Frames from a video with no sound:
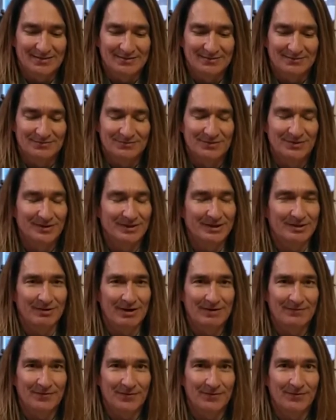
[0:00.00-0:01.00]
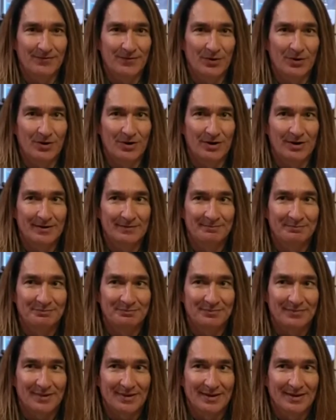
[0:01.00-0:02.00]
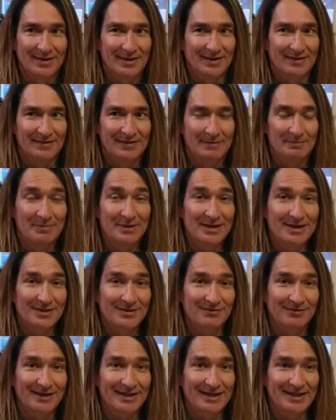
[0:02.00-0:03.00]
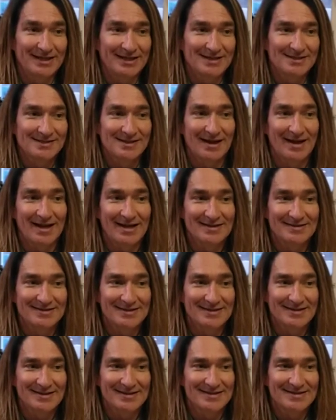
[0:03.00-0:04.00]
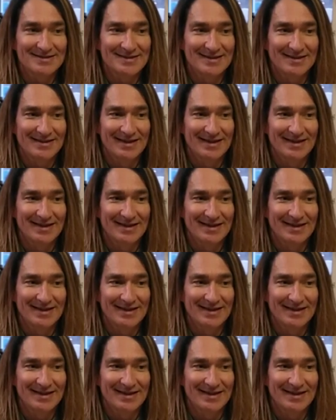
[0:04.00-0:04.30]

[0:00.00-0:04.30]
really grateful for the B3 sciences.